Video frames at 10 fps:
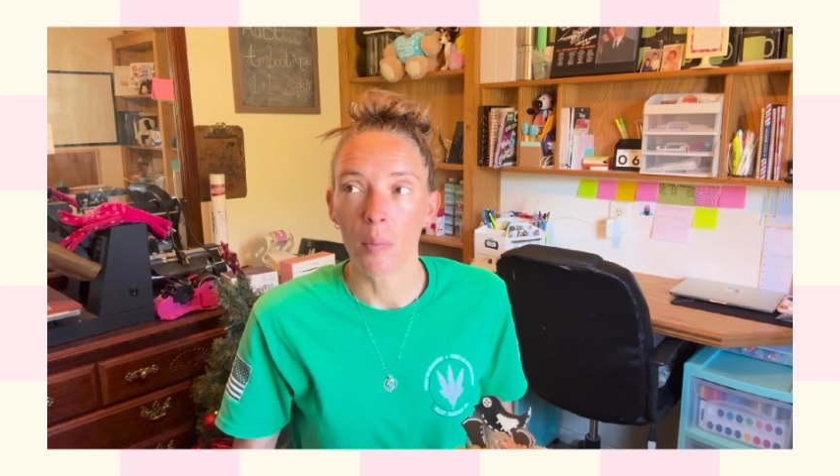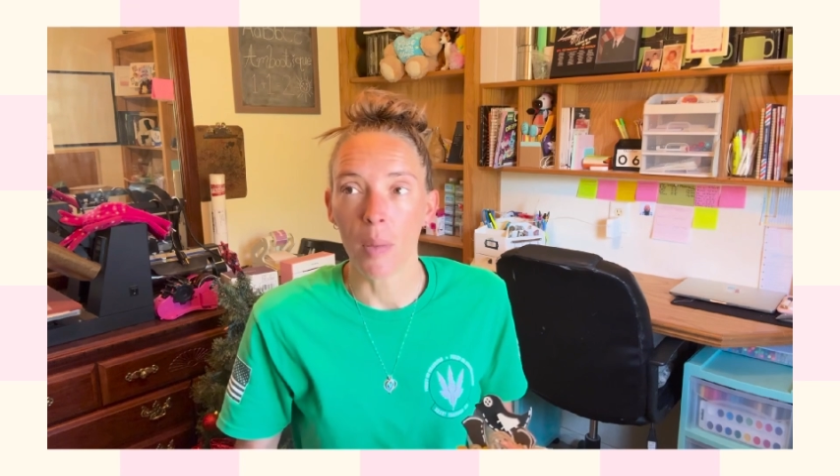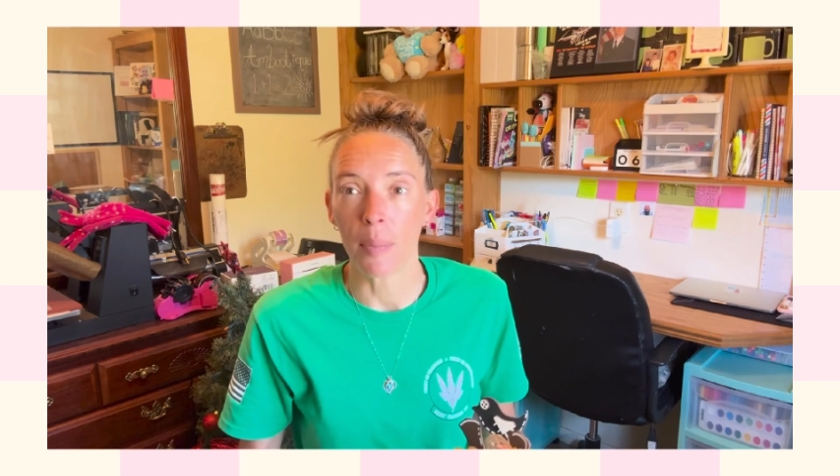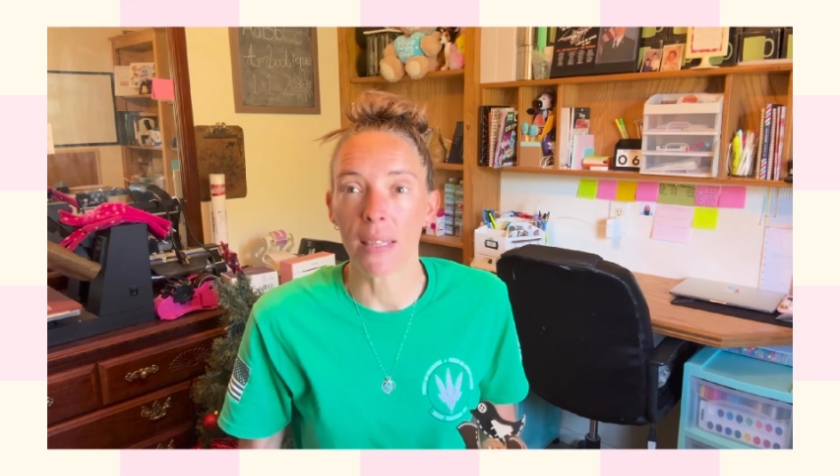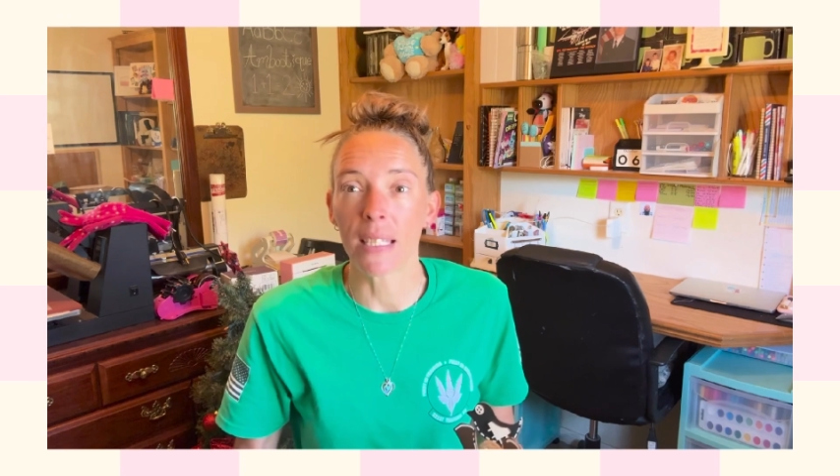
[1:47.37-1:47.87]

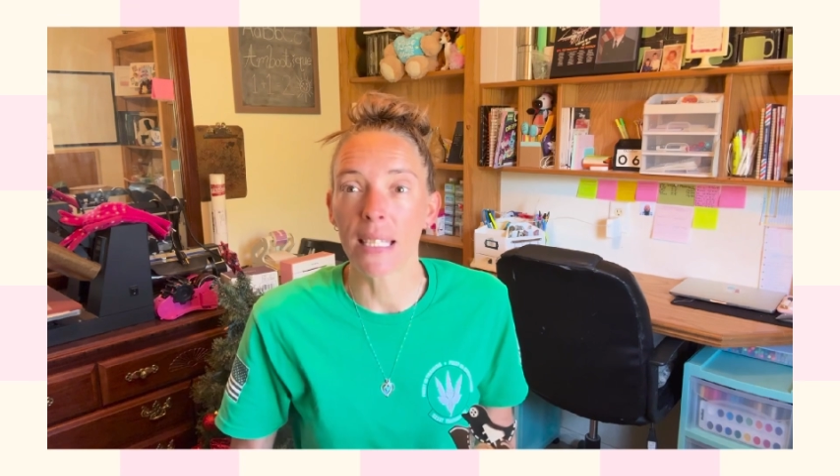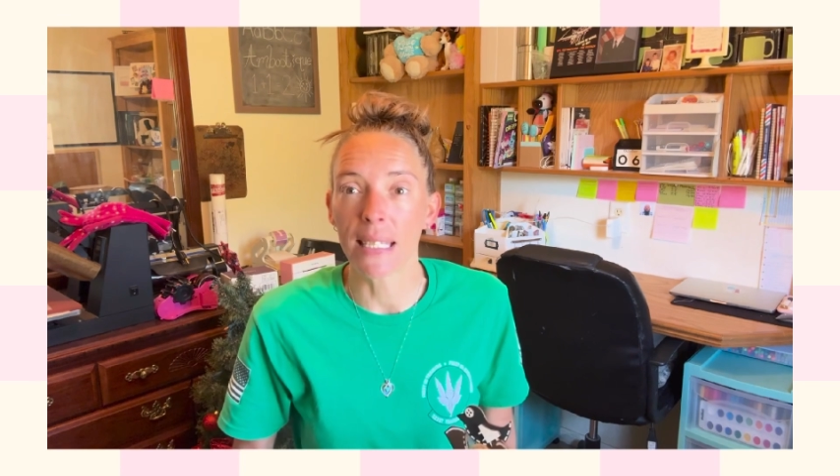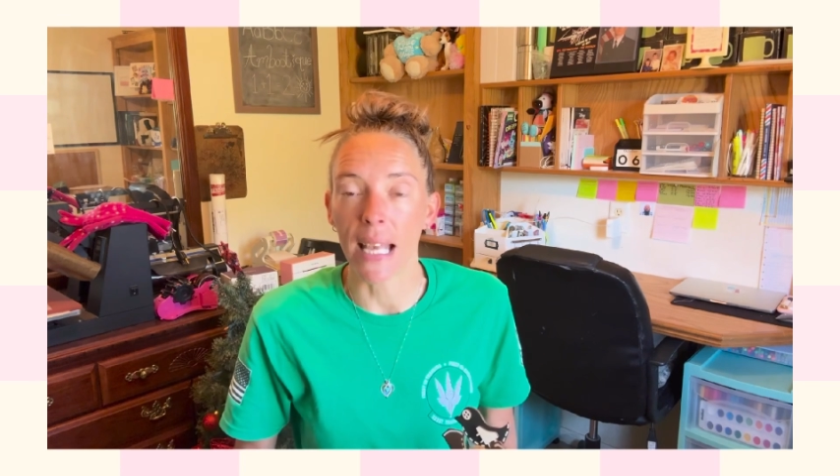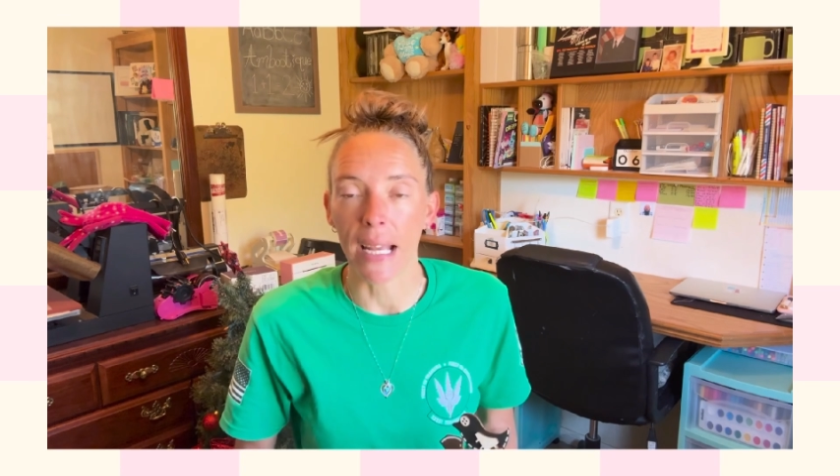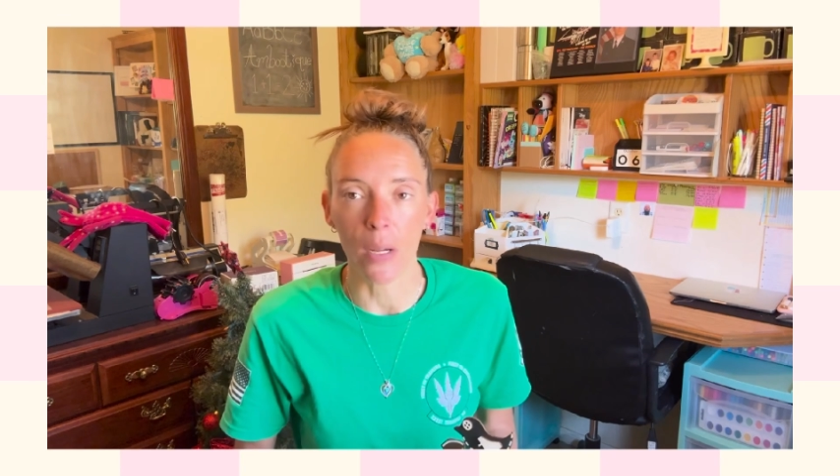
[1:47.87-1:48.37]
maybe the
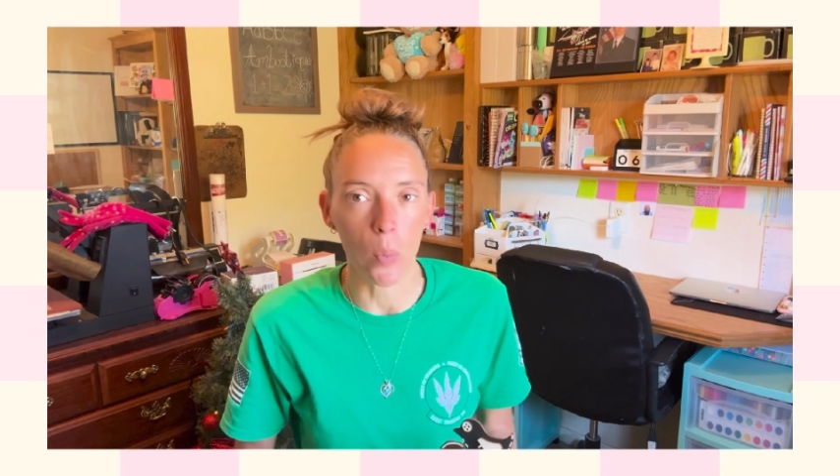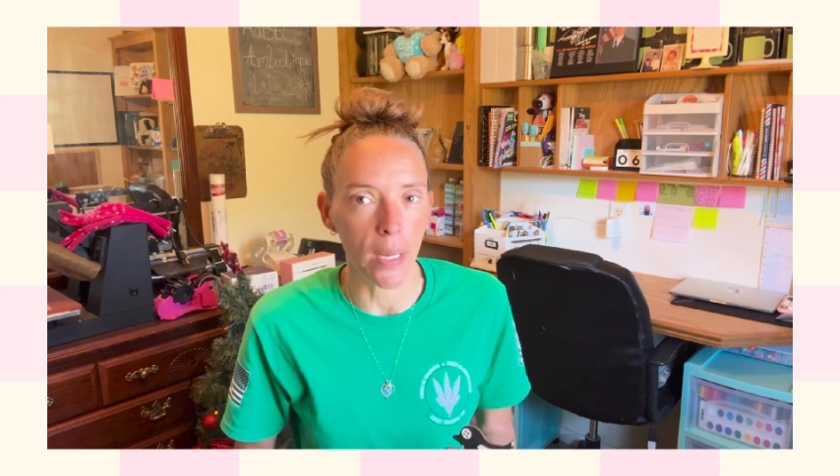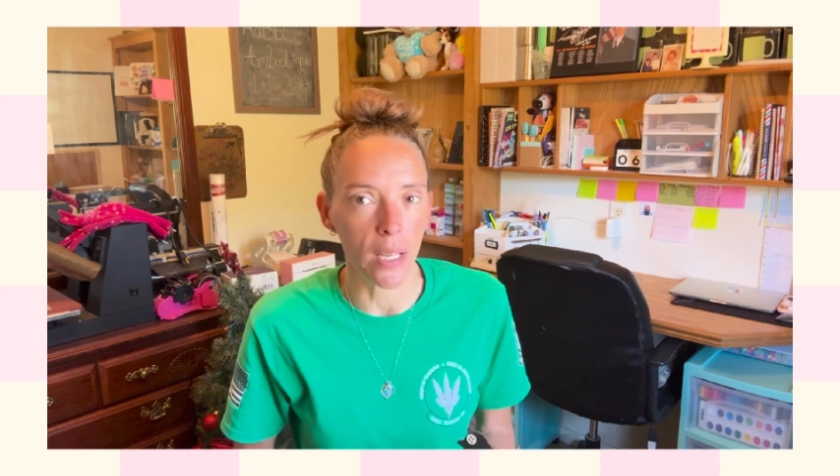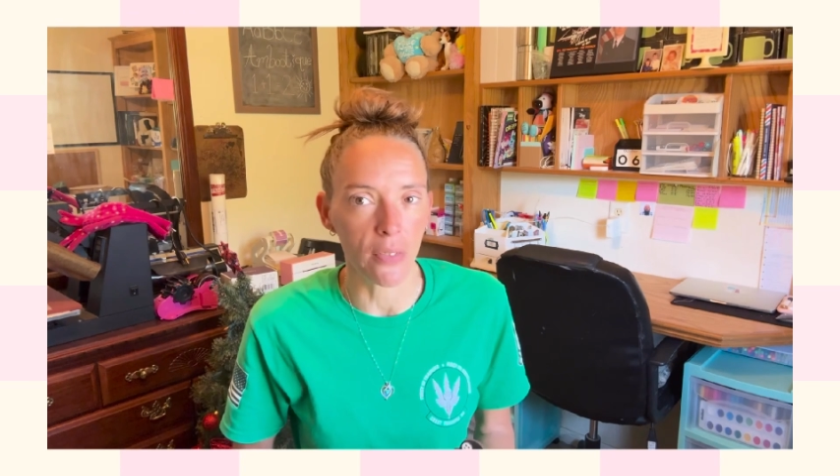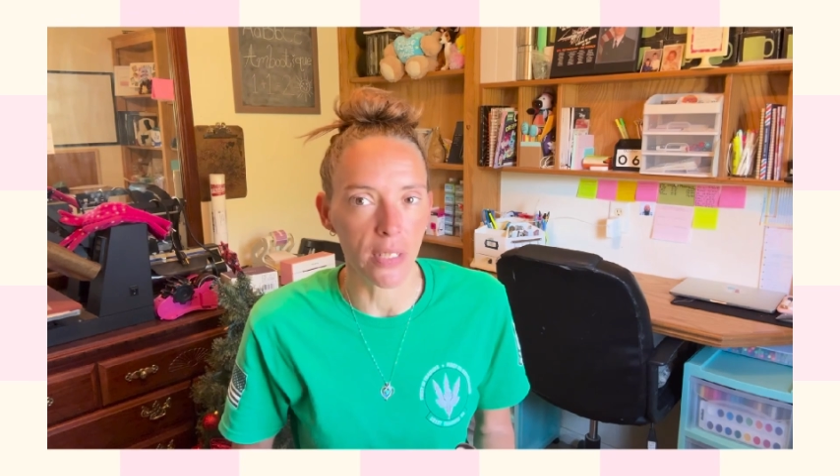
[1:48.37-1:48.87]
second
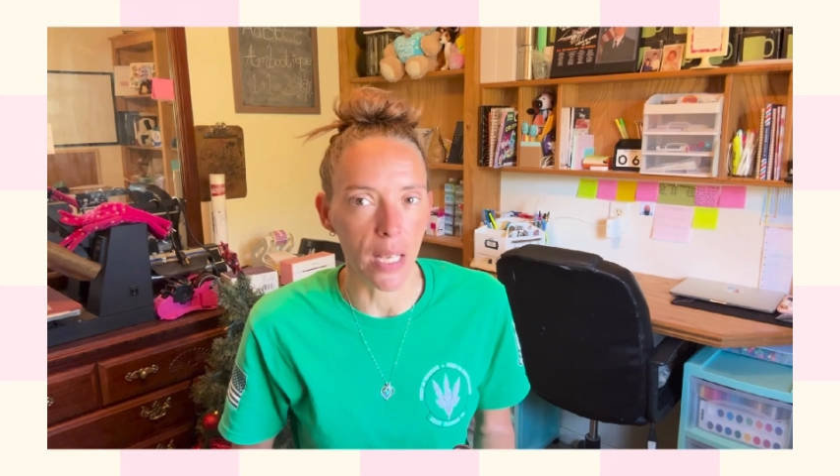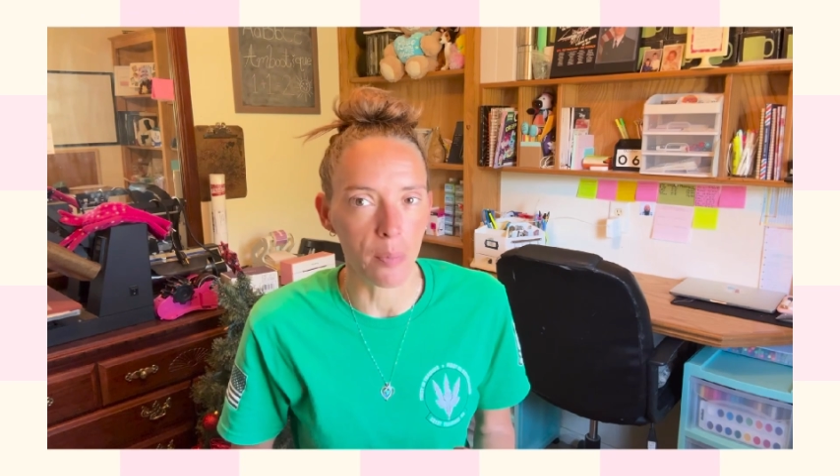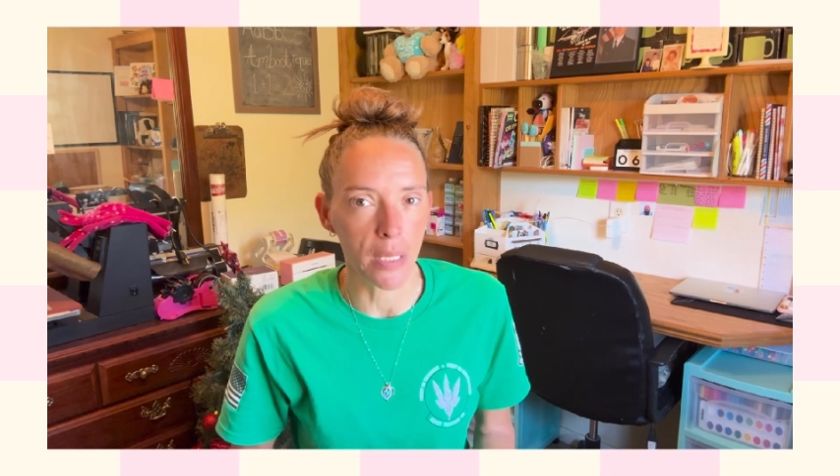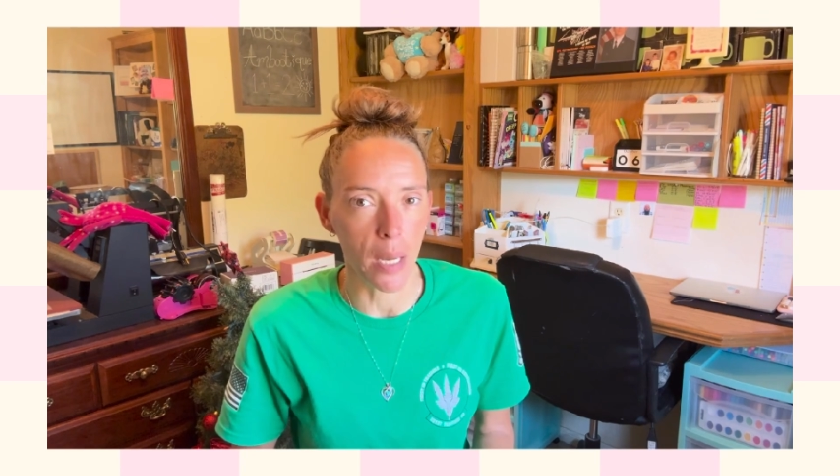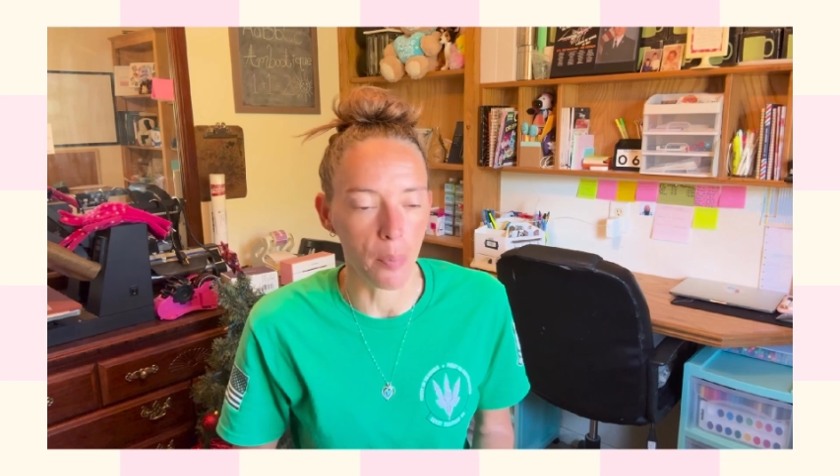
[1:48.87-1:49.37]
week of
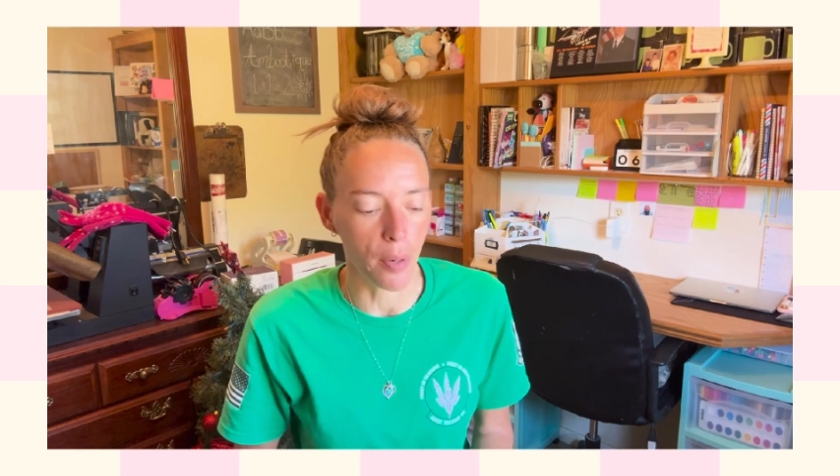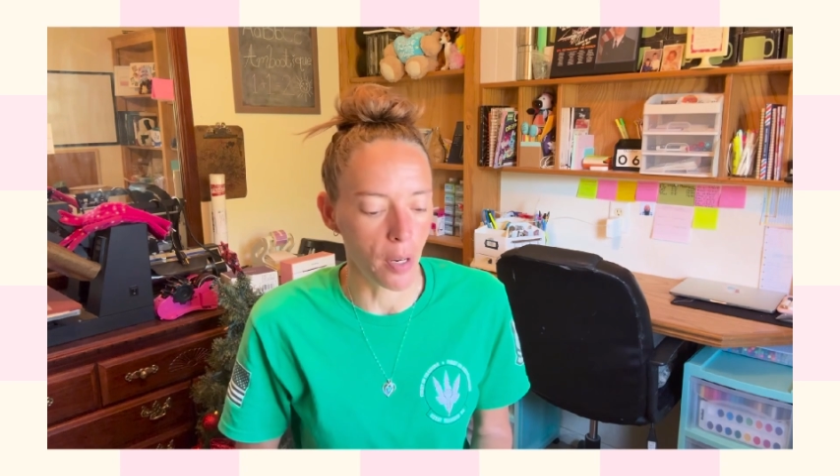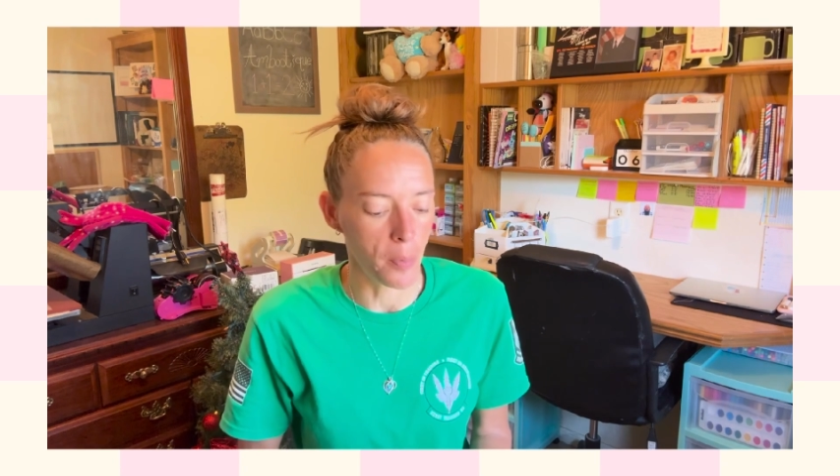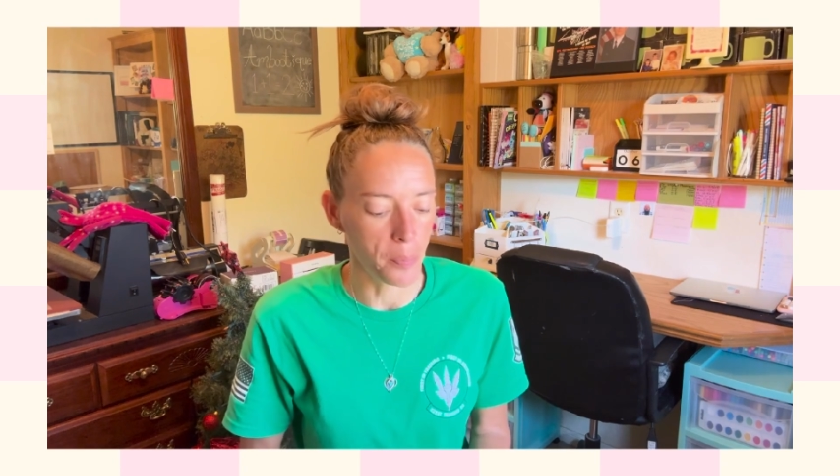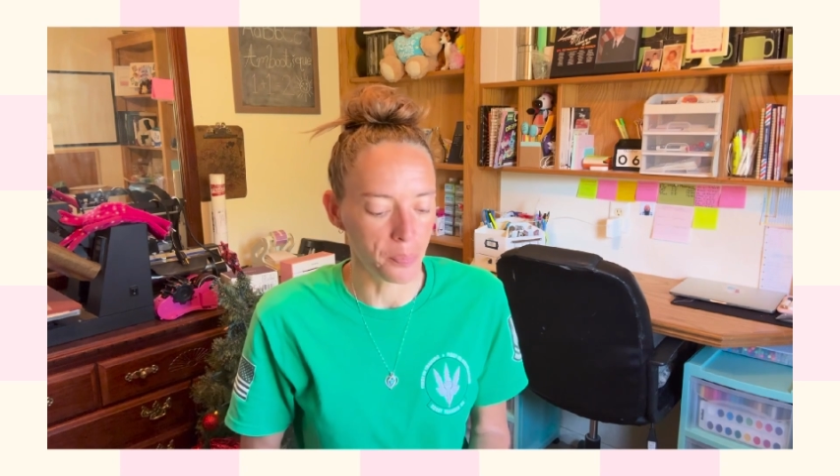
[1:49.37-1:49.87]
September.